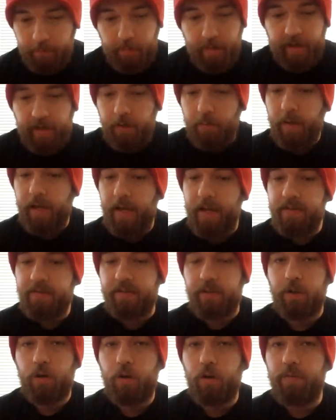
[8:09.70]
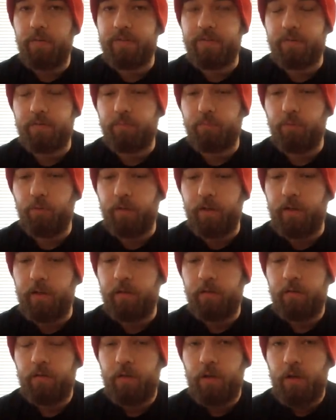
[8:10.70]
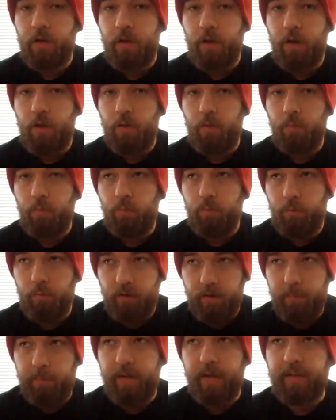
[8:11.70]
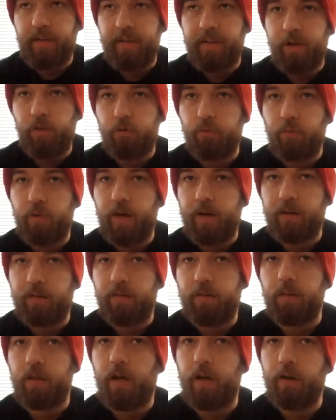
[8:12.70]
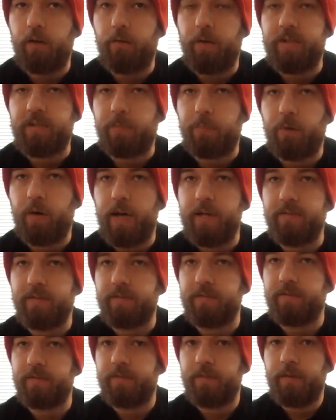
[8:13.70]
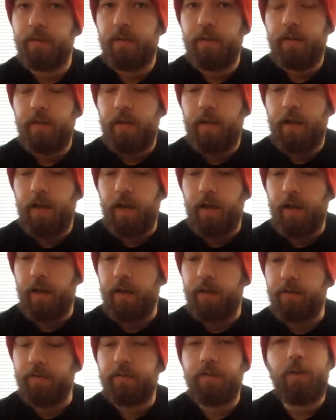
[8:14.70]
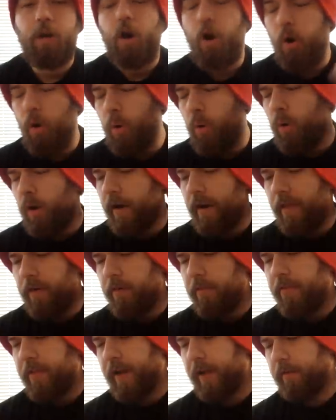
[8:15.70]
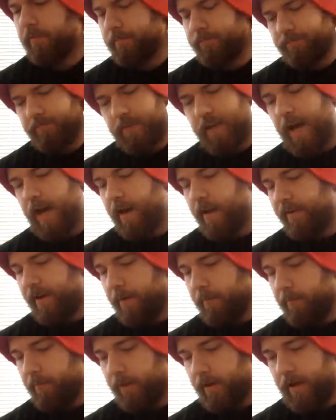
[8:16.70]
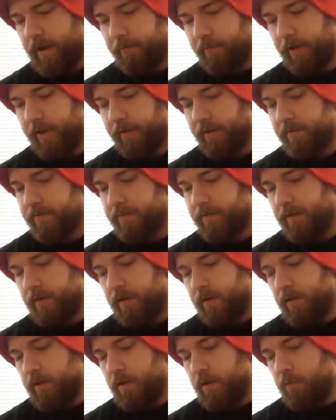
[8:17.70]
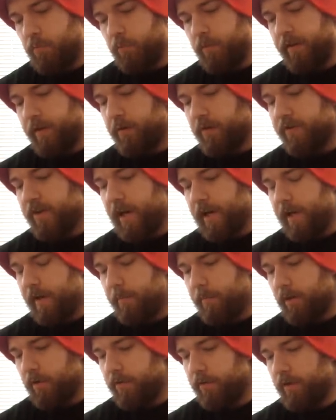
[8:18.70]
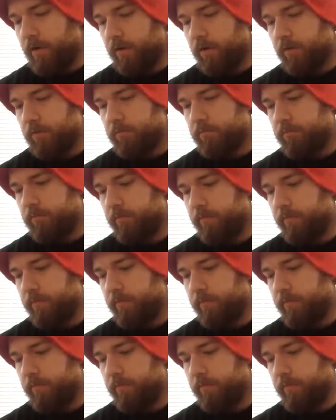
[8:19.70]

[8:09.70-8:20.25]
but anyways, you know, this is really, really big Nintendo Direct. A lot of great surprises. And oh, another thing. God, I can't can't forget this. When they were talking about the